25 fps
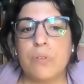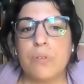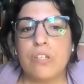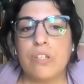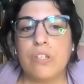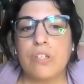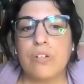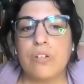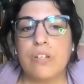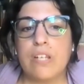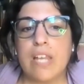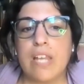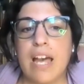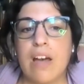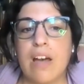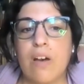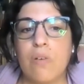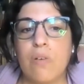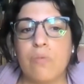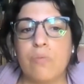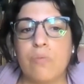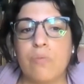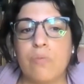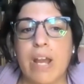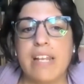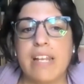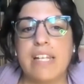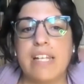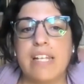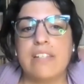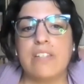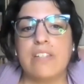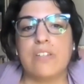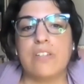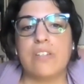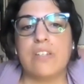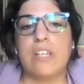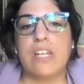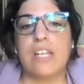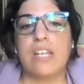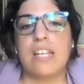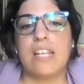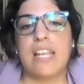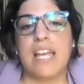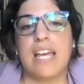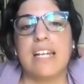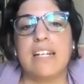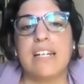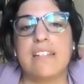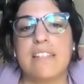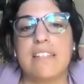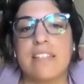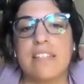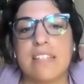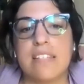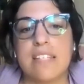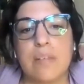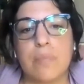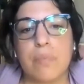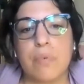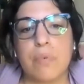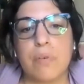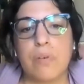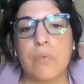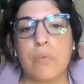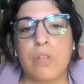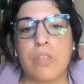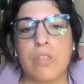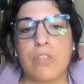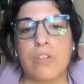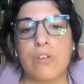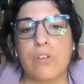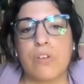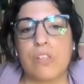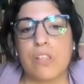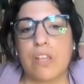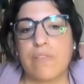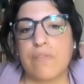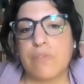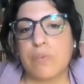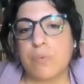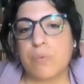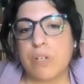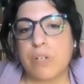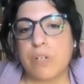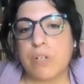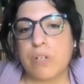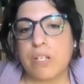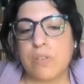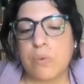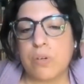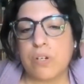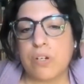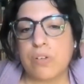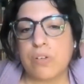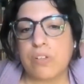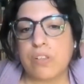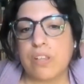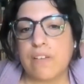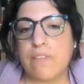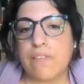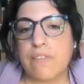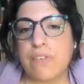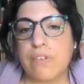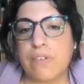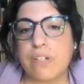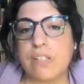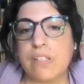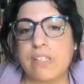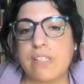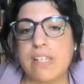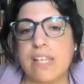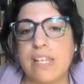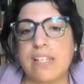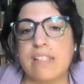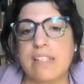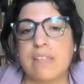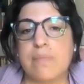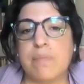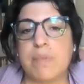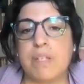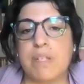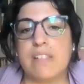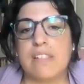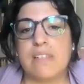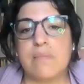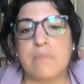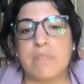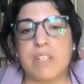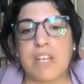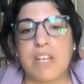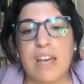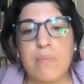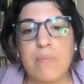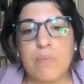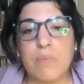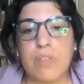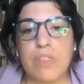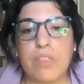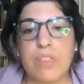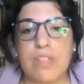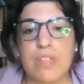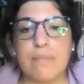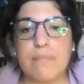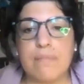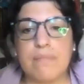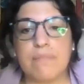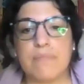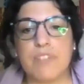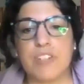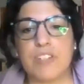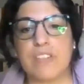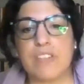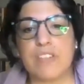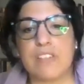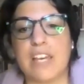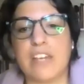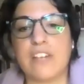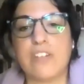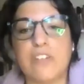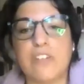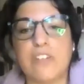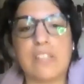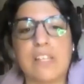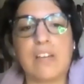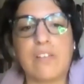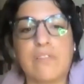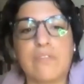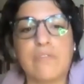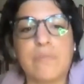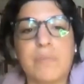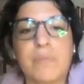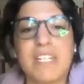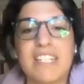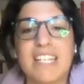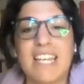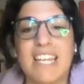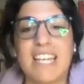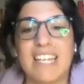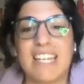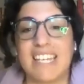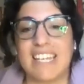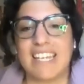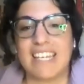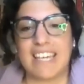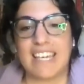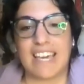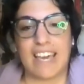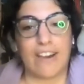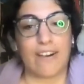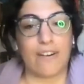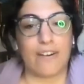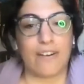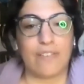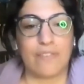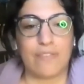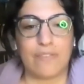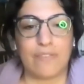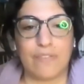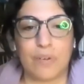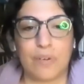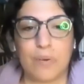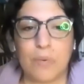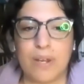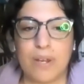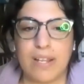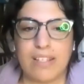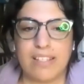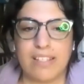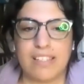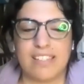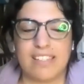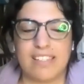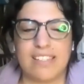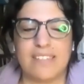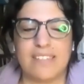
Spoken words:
you're now ready to connect deeper with your loved ones or your lovers and spend some time with them. Just let yourself be taken care of for once.